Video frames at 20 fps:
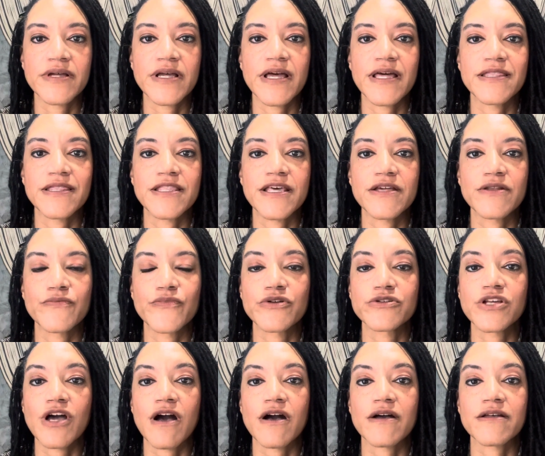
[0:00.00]
and then we're
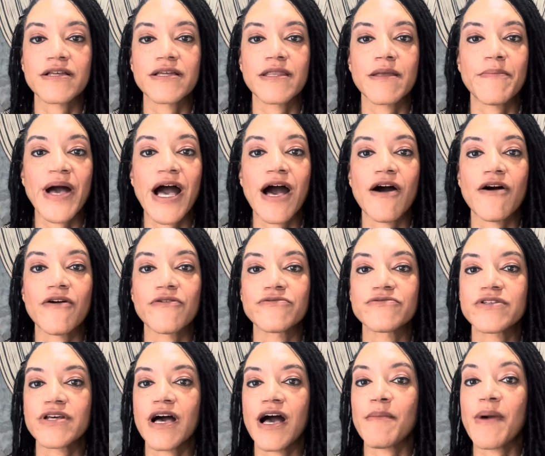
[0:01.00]
talking about
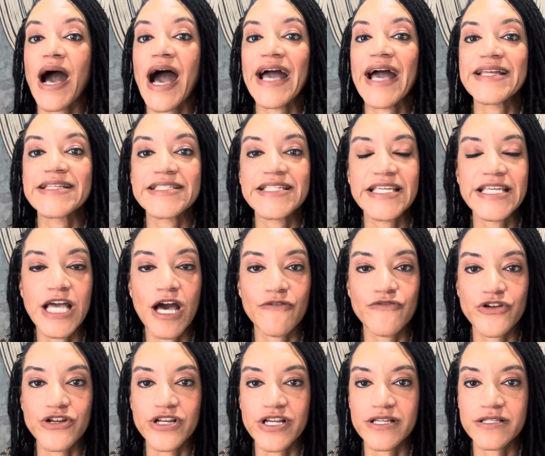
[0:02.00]
IT
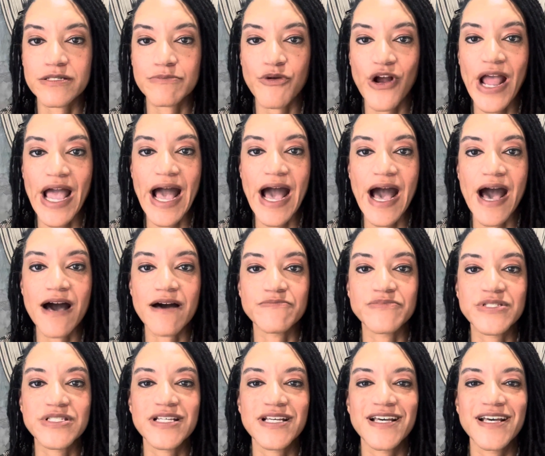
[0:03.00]
governance perhaps.